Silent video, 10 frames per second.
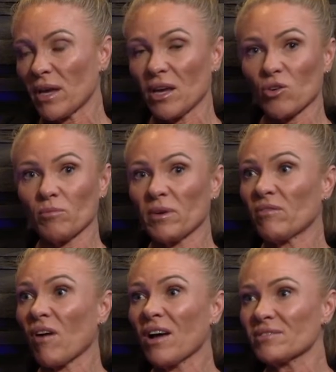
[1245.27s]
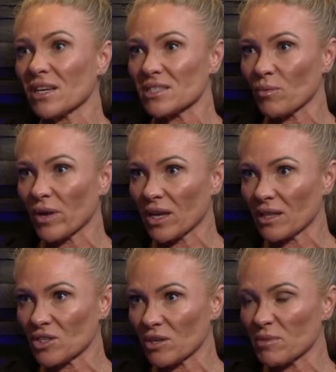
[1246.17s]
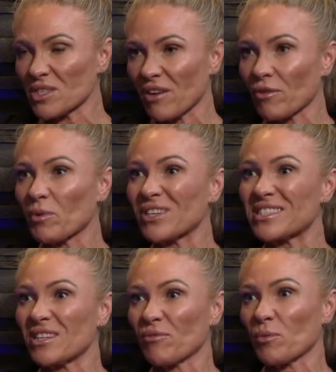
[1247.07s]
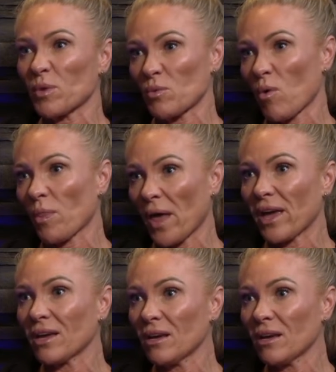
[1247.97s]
It could be 5 days a week in the gym, because everybody's different with what they